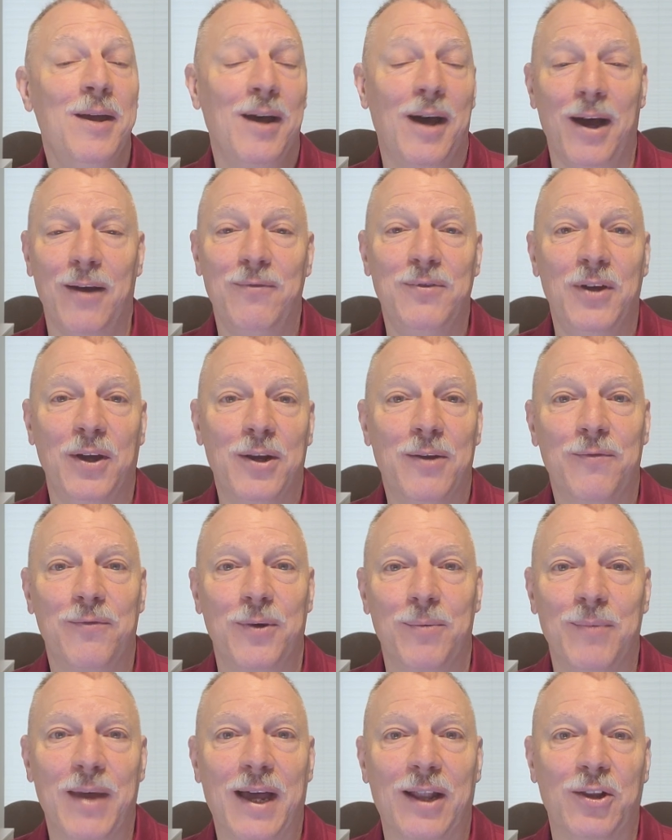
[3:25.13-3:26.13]
I've done it
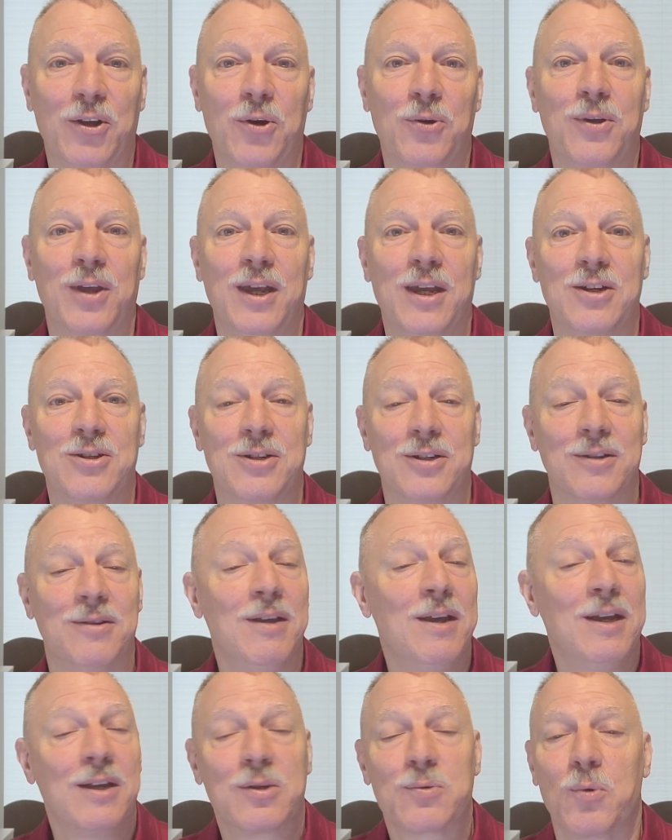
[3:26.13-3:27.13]
from that location.
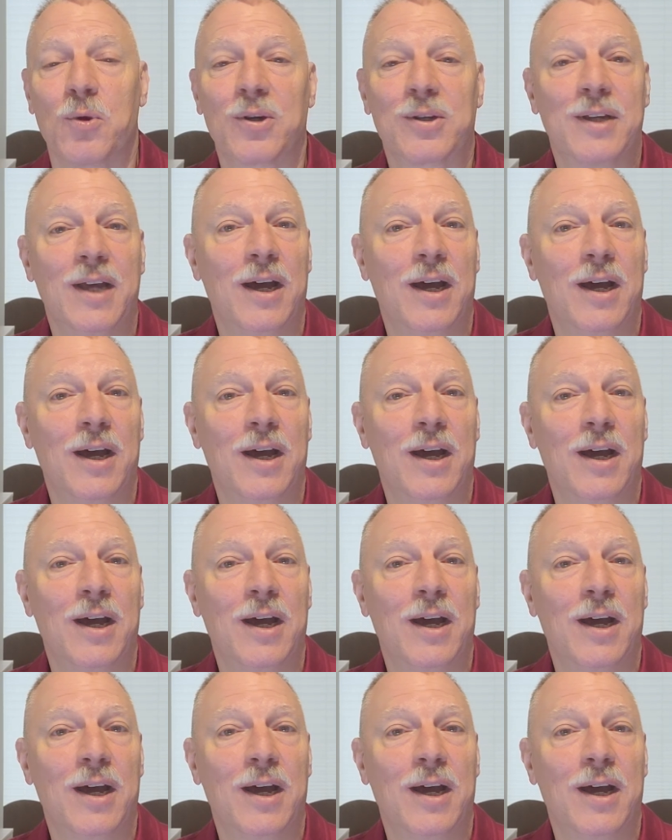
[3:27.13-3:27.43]
It's worked